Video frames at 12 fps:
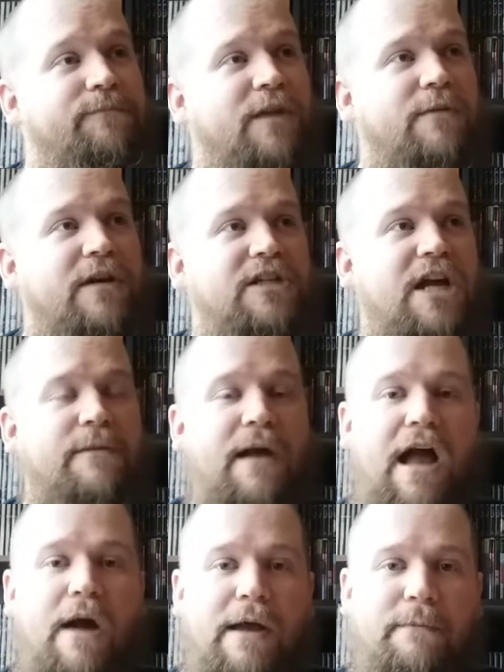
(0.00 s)
I want to talk about
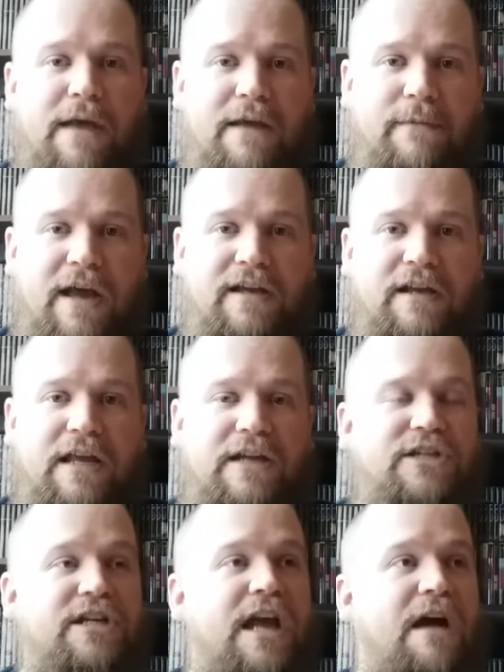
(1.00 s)
how I made my
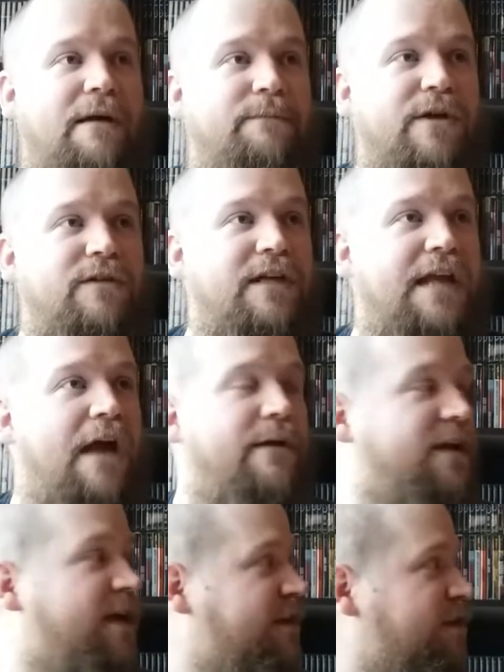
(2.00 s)
collection, how I built, and how I
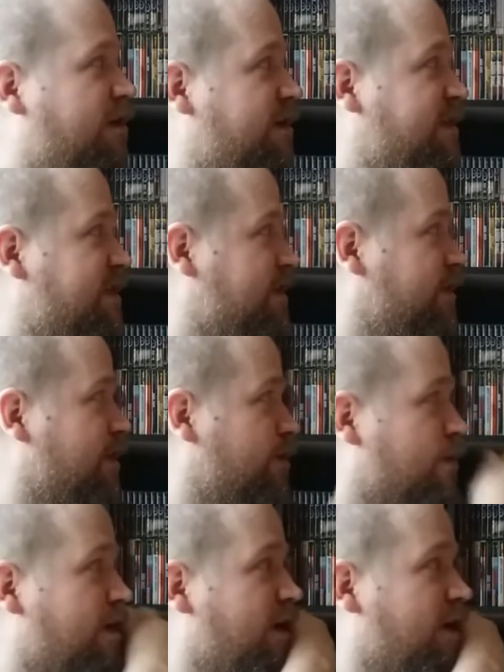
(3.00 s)
get to. Because you
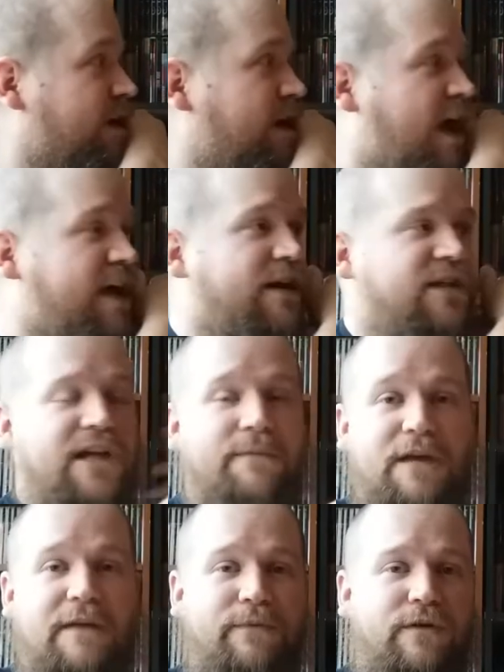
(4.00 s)
know, I know some
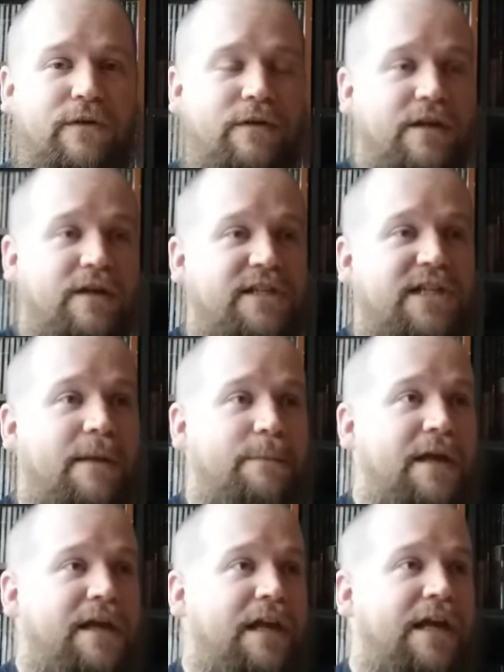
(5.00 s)
people see a
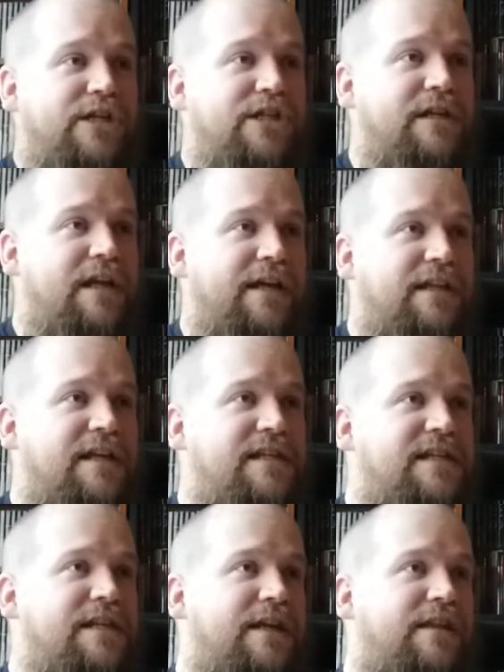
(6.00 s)
big collection like
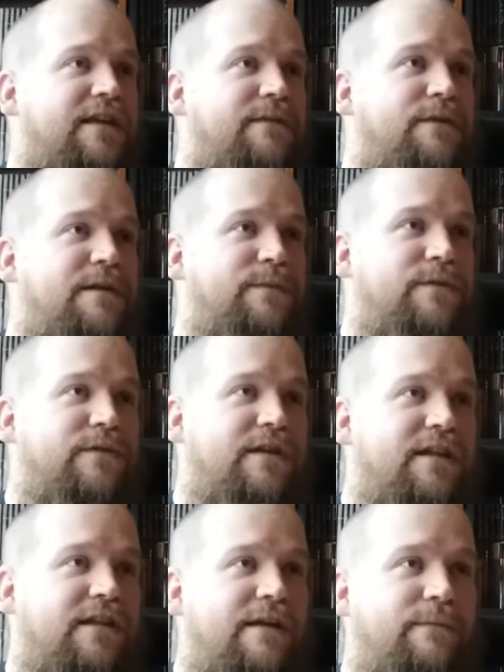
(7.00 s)
this, and I think people
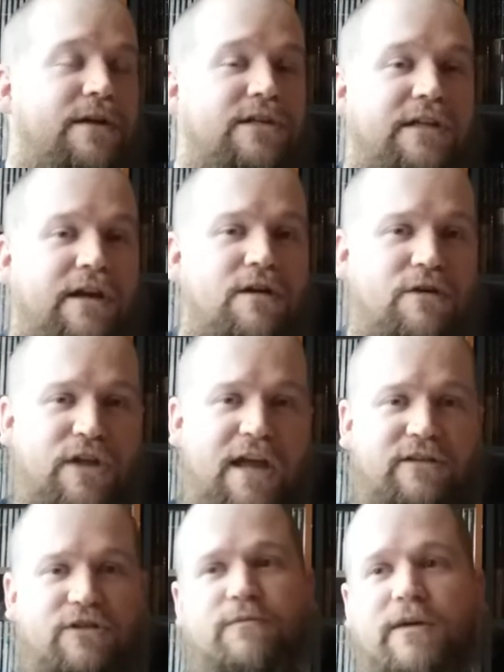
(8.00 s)
get the impression like, oh,
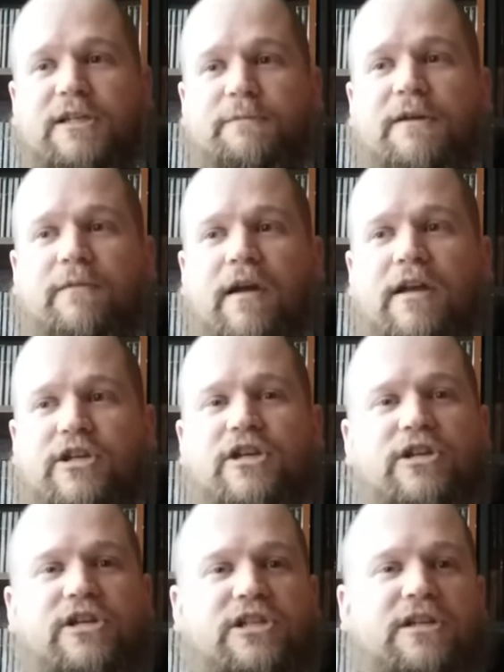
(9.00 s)
that dude must be rich. He
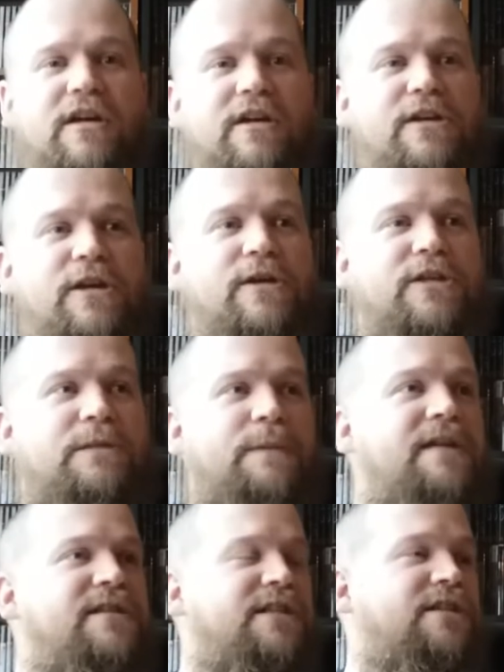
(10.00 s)
just
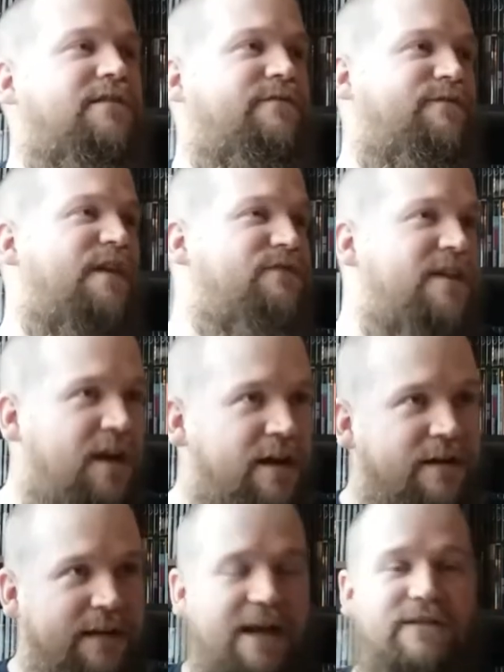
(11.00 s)
spends fifty,
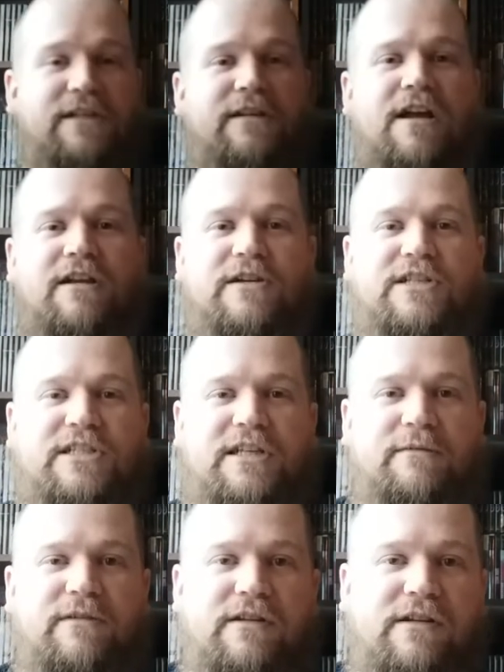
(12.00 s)
hundred thousand dollars
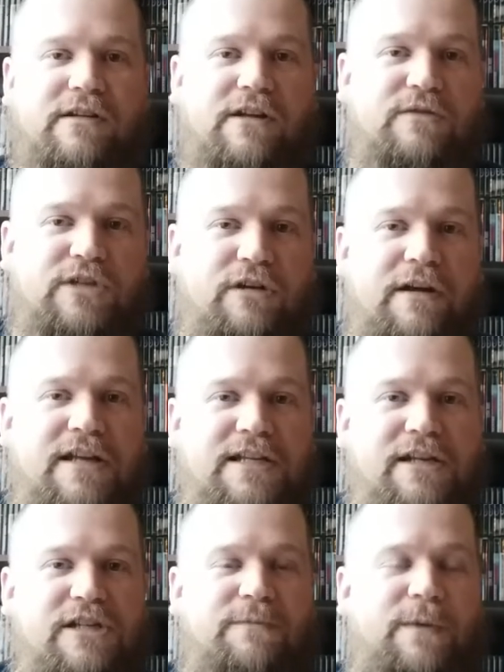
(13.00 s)
and goes crazy
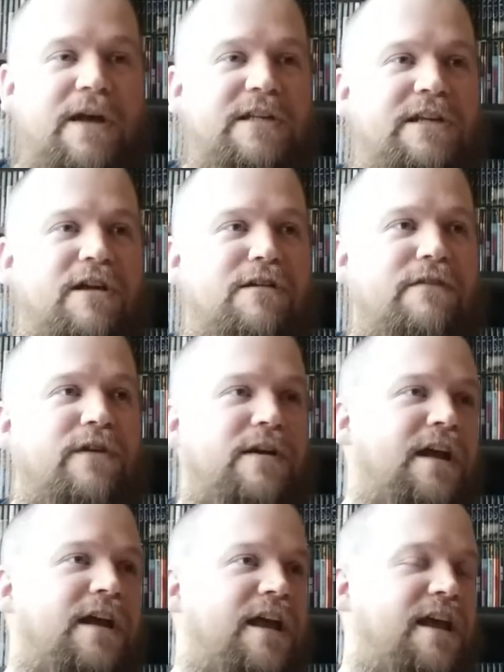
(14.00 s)
and just buys it all
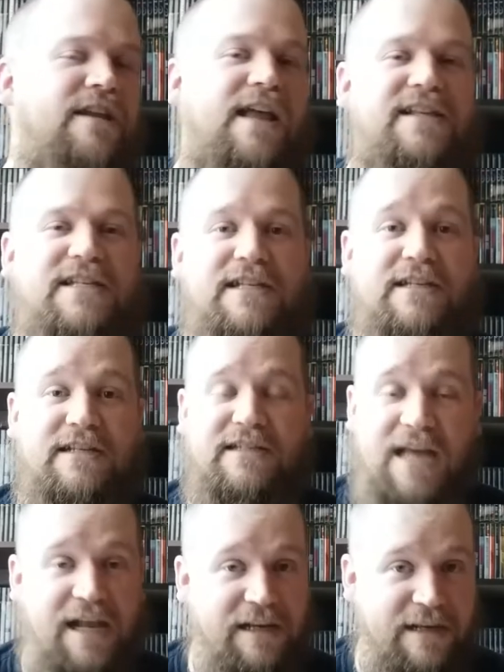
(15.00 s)
overnight. And that's
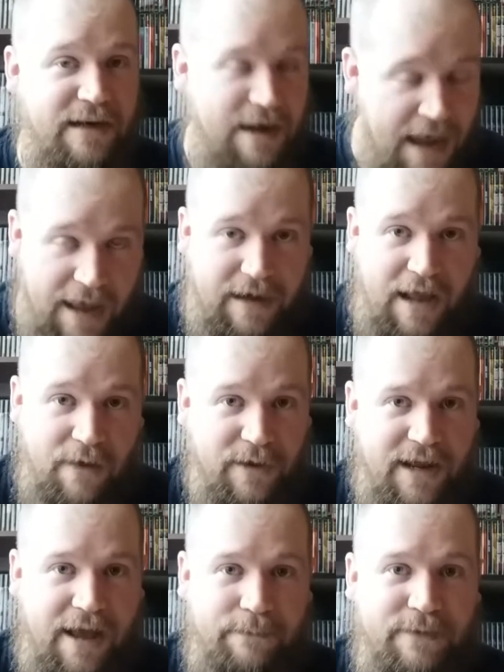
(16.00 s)
exactly not how it
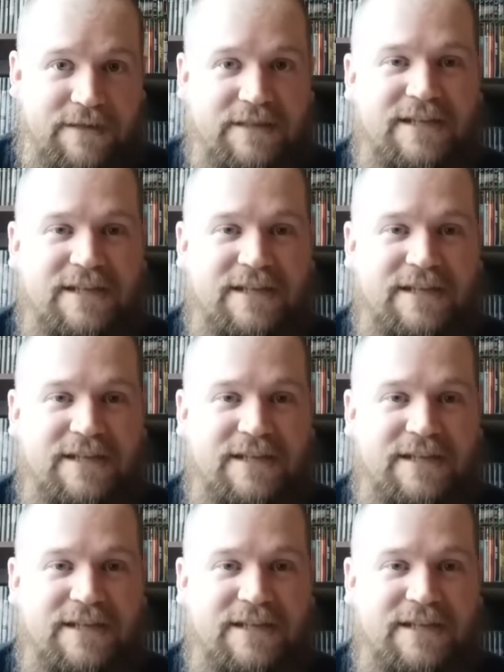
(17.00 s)
happens.